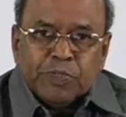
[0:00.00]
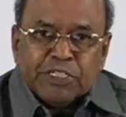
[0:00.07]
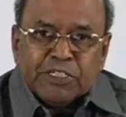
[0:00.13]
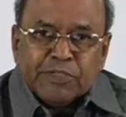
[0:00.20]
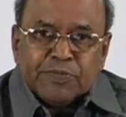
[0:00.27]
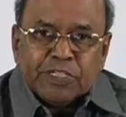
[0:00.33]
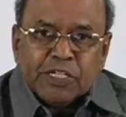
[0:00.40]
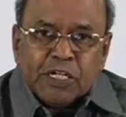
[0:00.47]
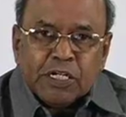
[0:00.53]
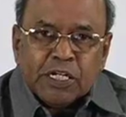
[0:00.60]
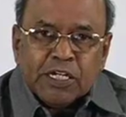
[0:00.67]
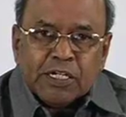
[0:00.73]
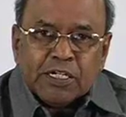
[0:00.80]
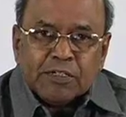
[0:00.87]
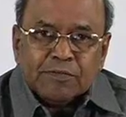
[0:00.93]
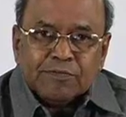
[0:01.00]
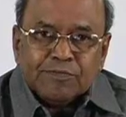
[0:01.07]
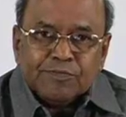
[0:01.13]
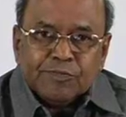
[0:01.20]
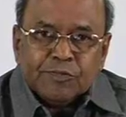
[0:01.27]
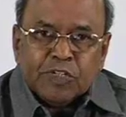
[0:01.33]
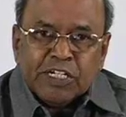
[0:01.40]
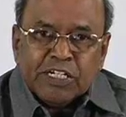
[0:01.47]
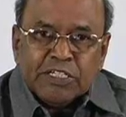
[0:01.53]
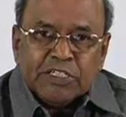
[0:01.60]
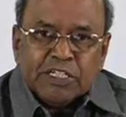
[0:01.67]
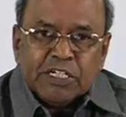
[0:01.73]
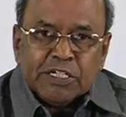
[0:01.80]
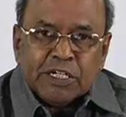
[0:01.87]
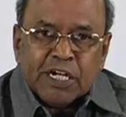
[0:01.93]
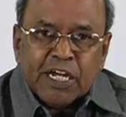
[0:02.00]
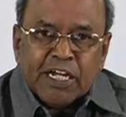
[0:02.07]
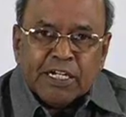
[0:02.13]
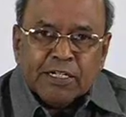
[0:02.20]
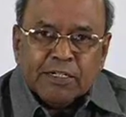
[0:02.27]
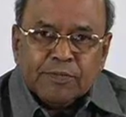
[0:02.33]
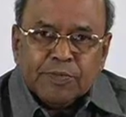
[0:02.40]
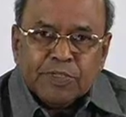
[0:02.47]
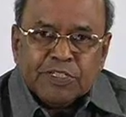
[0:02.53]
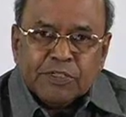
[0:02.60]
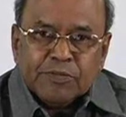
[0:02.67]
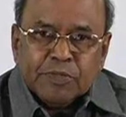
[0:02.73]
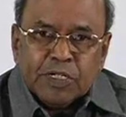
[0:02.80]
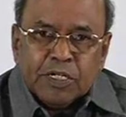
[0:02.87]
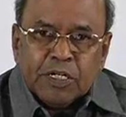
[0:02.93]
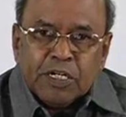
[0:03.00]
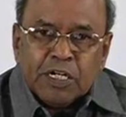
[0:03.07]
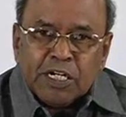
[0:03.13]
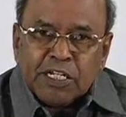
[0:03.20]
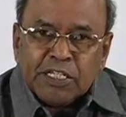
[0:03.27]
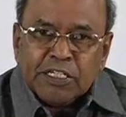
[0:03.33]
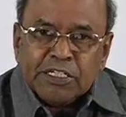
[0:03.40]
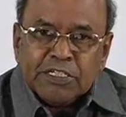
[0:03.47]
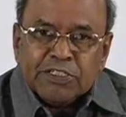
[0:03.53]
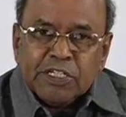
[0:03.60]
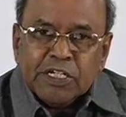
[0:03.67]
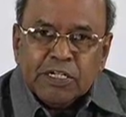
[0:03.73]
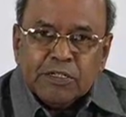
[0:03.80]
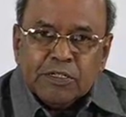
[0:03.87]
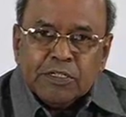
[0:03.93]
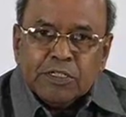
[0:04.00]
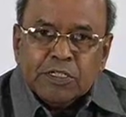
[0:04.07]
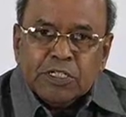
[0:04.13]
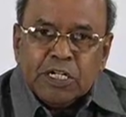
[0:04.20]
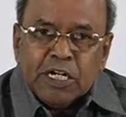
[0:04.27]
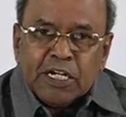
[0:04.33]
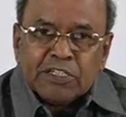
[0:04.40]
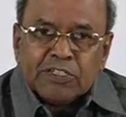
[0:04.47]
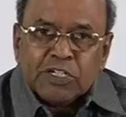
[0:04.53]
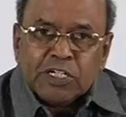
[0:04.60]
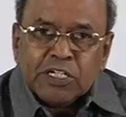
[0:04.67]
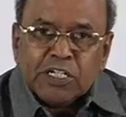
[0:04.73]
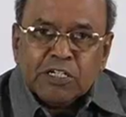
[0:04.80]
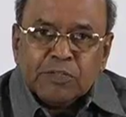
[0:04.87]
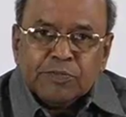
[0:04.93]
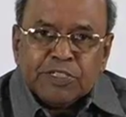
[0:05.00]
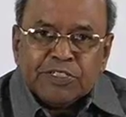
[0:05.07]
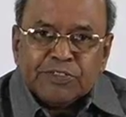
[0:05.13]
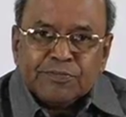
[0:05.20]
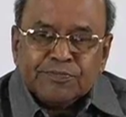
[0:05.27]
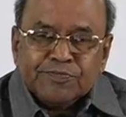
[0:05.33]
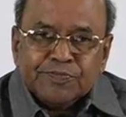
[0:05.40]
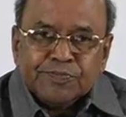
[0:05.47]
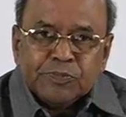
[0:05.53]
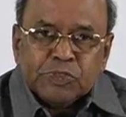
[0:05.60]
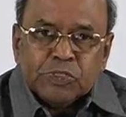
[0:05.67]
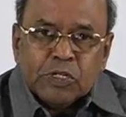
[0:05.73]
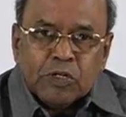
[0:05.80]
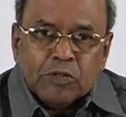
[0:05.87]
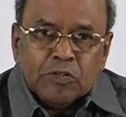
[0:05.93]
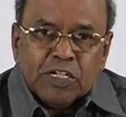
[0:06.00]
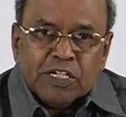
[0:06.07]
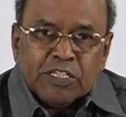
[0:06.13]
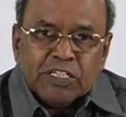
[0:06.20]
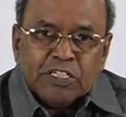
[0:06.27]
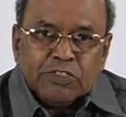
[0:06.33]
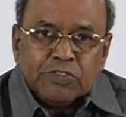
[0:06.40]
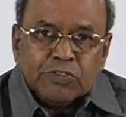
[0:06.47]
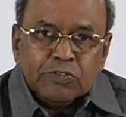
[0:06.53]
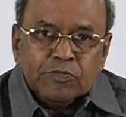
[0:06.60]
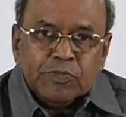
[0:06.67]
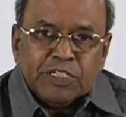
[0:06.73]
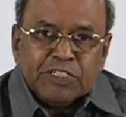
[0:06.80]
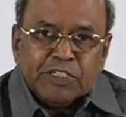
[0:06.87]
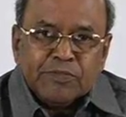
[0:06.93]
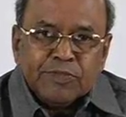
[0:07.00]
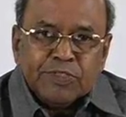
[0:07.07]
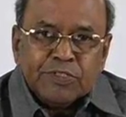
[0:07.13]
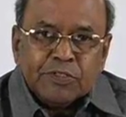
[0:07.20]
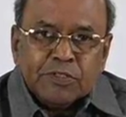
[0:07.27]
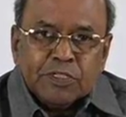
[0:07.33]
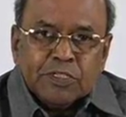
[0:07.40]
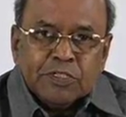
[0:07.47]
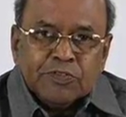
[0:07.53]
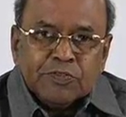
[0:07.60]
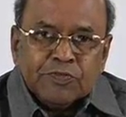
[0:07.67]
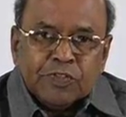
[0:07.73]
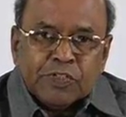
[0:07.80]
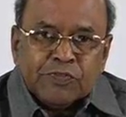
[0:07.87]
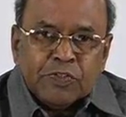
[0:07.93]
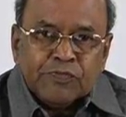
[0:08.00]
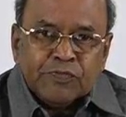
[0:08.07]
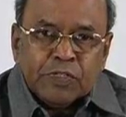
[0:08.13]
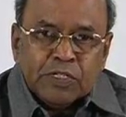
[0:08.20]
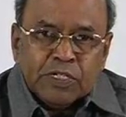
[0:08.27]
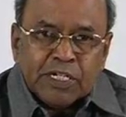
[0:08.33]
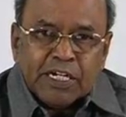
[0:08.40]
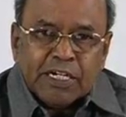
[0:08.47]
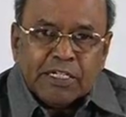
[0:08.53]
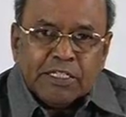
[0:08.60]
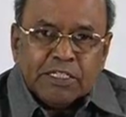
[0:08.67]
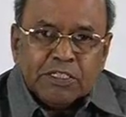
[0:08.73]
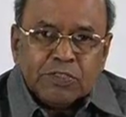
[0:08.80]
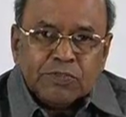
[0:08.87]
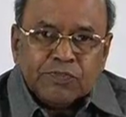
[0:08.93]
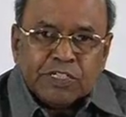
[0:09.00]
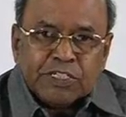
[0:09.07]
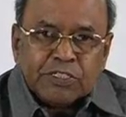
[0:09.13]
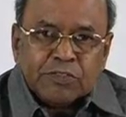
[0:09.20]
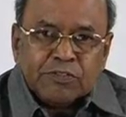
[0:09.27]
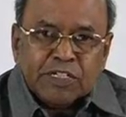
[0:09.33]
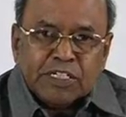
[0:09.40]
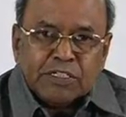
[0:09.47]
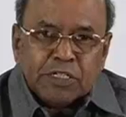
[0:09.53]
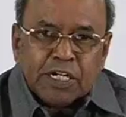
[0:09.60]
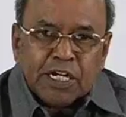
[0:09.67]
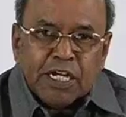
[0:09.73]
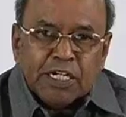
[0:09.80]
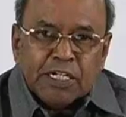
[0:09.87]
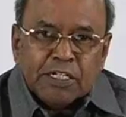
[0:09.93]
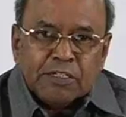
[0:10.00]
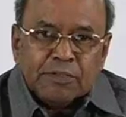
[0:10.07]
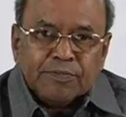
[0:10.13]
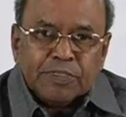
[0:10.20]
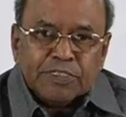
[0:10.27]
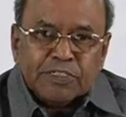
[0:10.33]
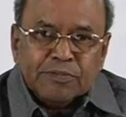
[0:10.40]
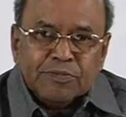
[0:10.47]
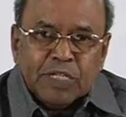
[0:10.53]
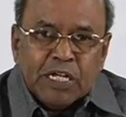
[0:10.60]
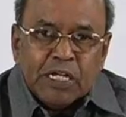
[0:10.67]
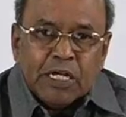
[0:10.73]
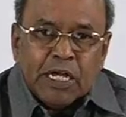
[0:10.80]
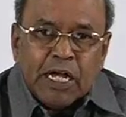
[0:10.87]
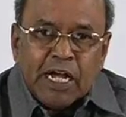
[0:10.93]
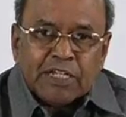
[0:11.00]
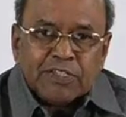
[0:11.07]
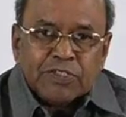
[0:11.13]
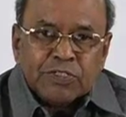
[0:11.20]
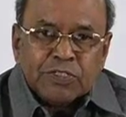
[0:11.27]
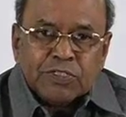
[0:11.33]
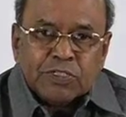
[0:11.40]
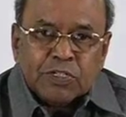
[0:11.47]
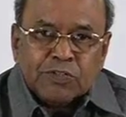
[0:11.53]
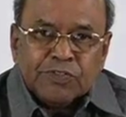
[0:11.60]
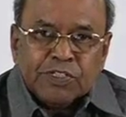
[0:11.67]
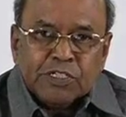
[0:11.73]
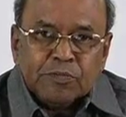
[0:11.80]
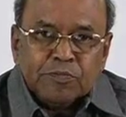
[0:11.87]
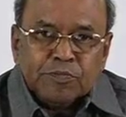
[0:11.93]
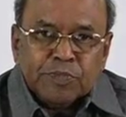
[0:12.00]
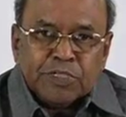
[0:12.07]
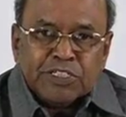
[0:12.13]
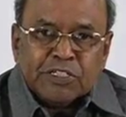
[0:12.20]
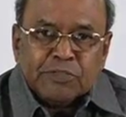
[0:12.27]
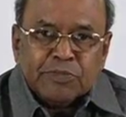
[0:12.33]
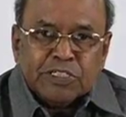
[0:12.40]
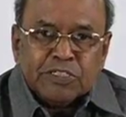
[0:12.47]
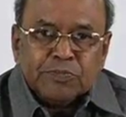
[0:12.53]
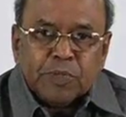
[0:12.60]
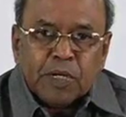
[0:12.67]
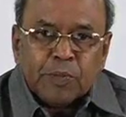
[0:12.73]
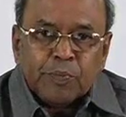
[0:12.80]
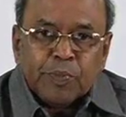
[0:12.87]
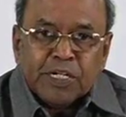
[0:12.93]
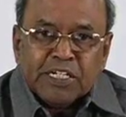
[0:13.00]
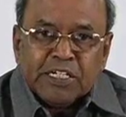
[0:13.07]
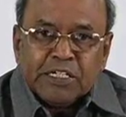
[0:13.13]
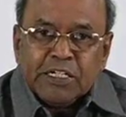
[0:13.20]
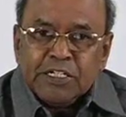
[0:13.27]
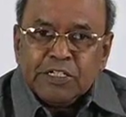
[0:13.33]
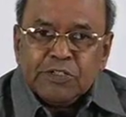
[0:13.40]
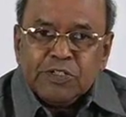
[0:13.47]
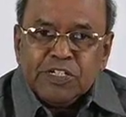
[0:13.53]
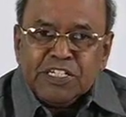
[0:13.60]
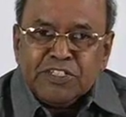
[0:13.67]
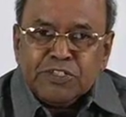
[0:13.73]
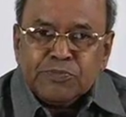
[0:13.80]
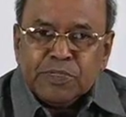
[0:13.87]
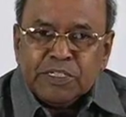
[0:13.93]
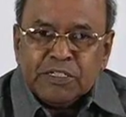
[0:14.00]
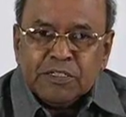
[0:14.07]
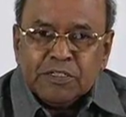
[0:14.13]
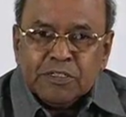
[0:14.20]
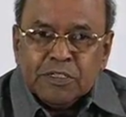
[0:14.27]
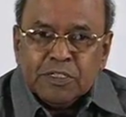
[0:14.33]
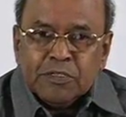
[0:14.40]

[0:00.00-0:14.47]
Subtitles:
prisms are taken. One is a triangular prism, another is a hexagonal prism. How are these two prisms? If you look at this first one, triangular prism, axis of the prism is perpendicular to HP,